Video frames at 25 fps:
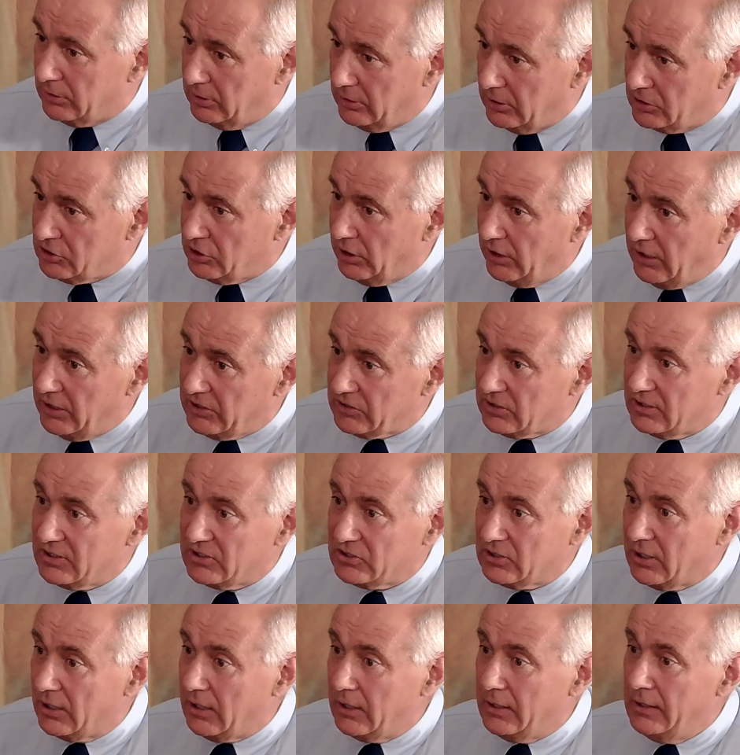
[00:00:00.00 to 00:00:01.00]
the chase and
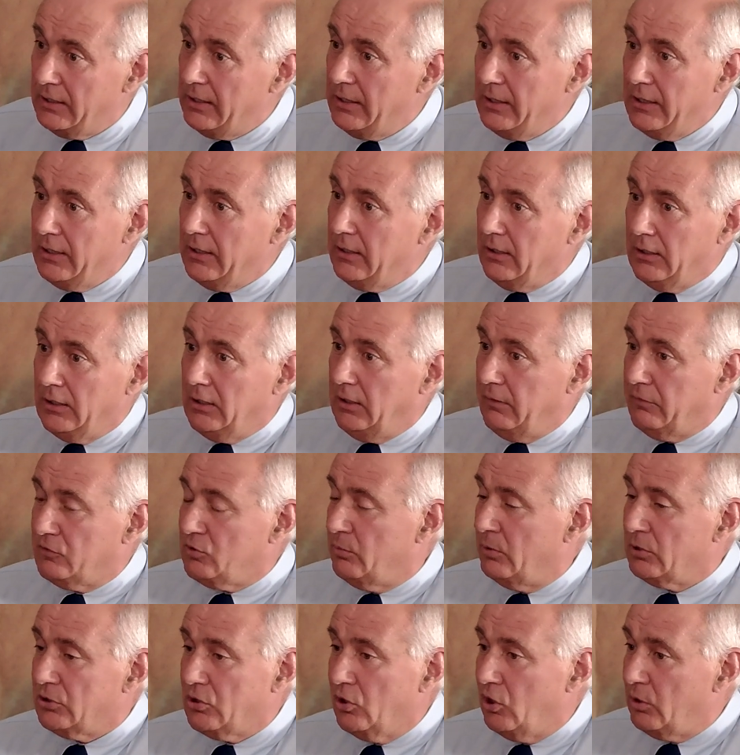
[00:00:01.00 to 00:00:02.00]
say, if
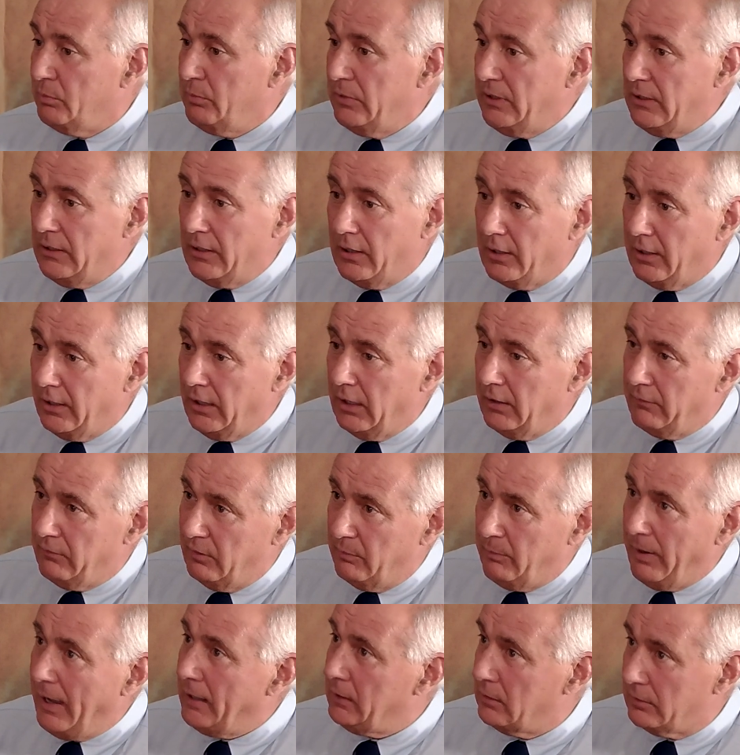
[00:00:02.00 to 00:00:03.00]
someone told me I have a
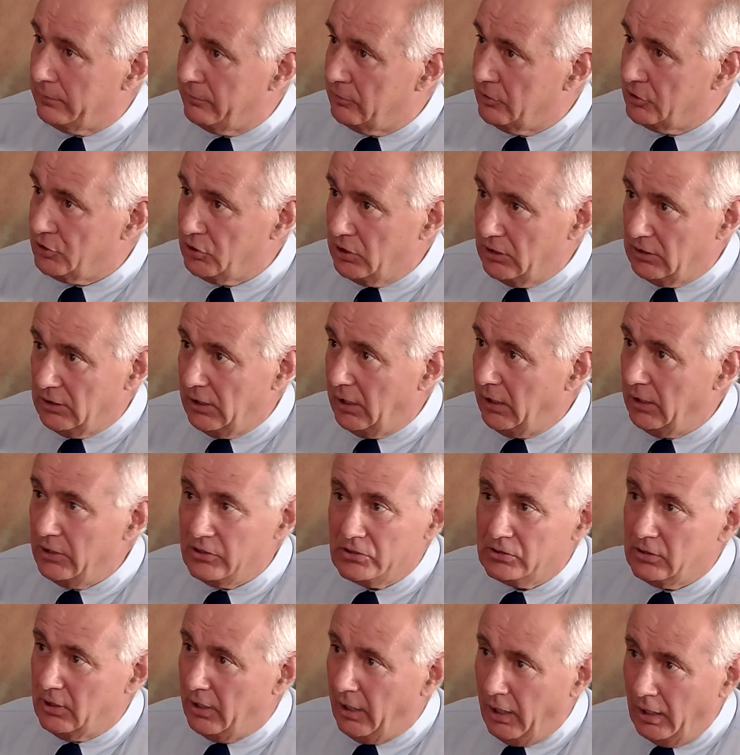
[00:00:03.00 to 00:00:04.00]
paddock for 3
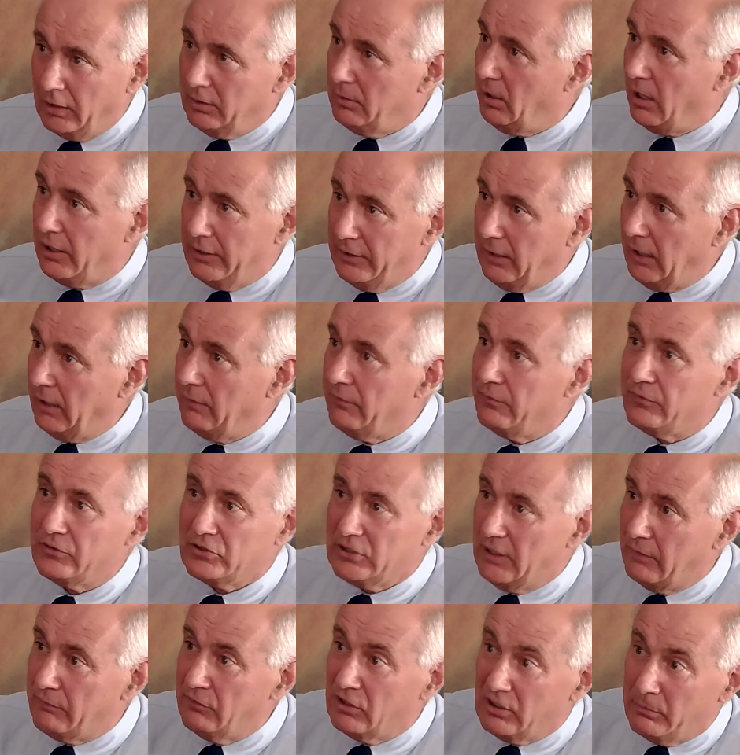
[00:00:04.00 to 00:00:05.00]
days and I have
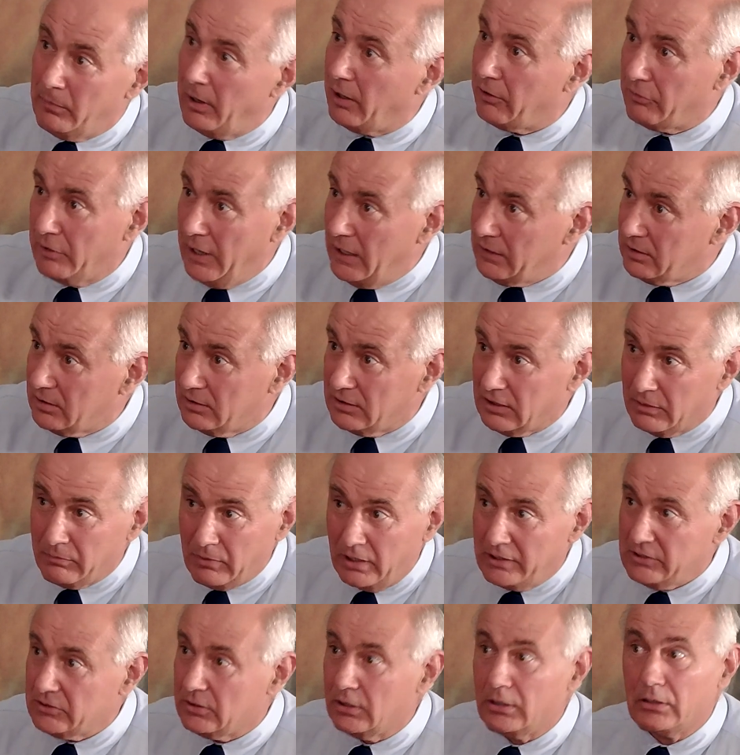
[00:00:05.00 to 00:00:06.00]
7 or 8 of them,
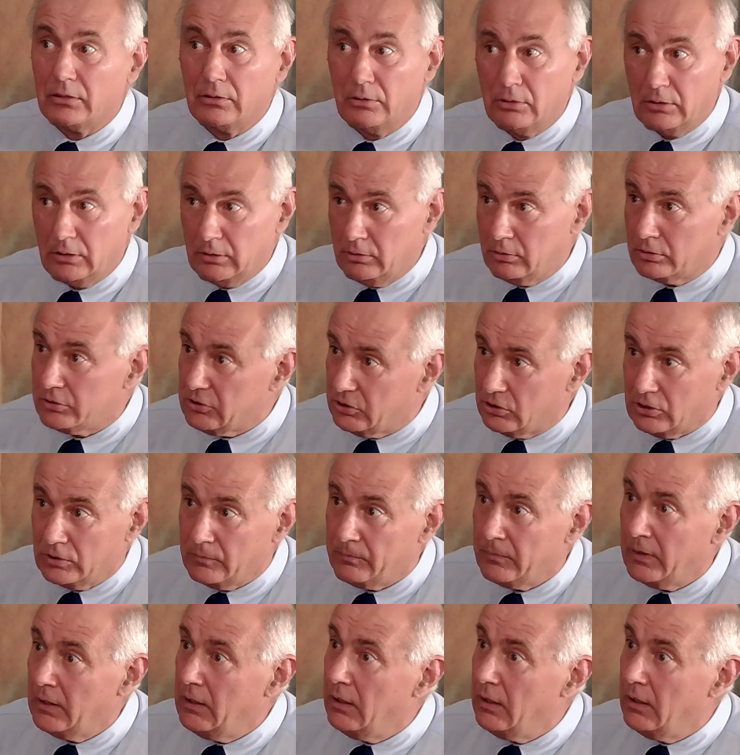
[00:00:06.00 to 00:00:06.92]
I'd say good luck to you.